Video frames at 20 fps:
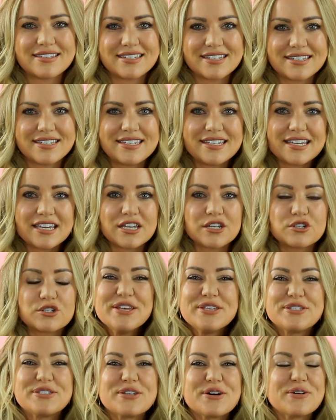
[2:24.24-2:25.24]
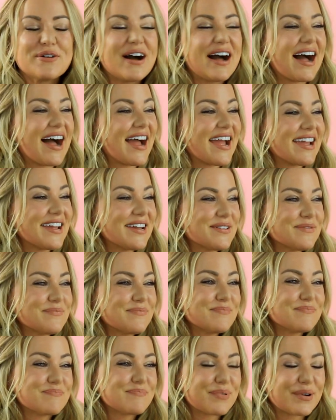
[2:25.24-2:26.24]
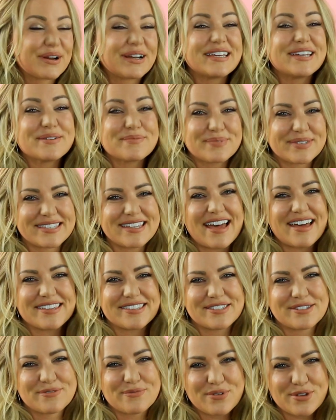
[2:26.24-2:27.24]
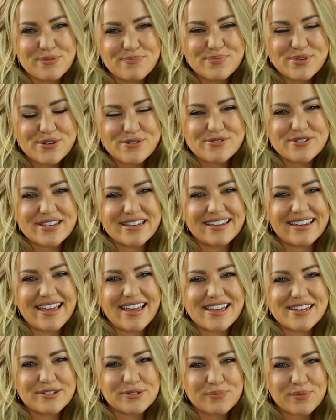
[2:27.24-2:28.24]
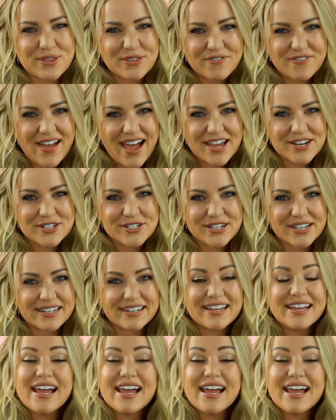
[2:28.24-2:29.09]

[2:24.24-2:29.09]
to teach. So I am pretty obsessed with beauty and with fashion.